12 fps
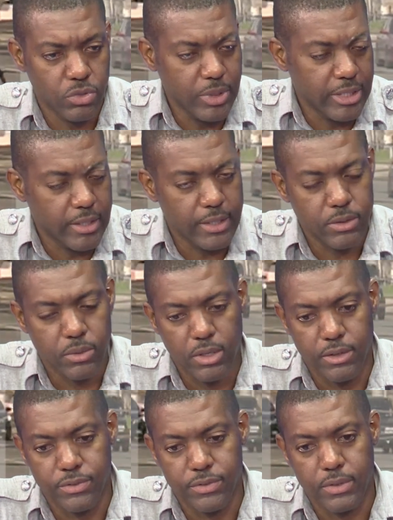tweeters would
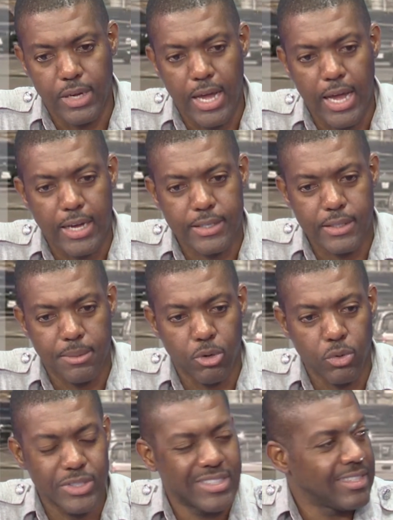have asked
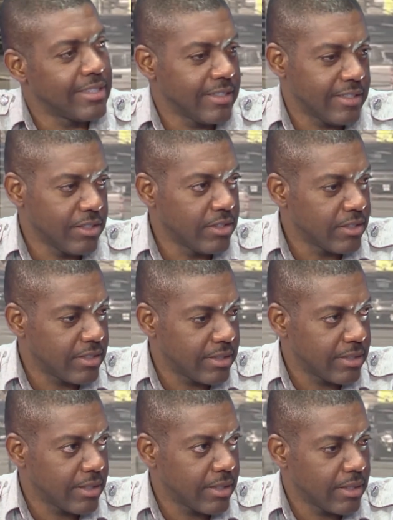about citizens'